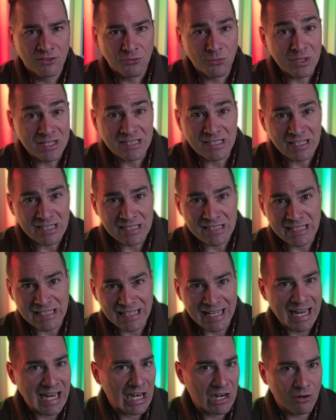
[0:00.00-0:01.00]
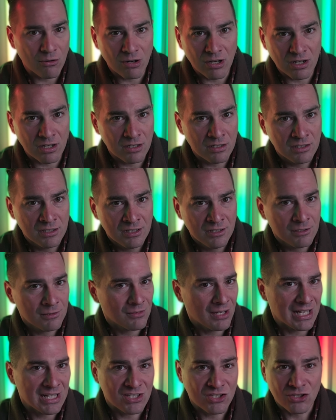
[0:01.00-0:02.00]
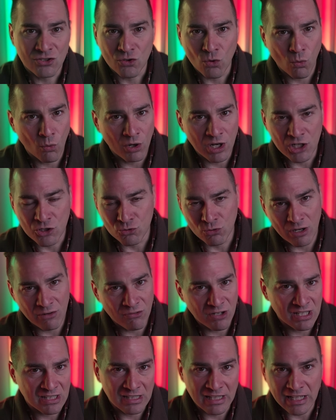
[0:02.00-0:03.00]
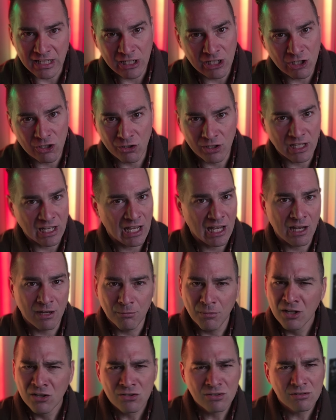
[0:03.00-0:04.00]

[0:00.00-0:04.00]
360 era, like story-driven linear game.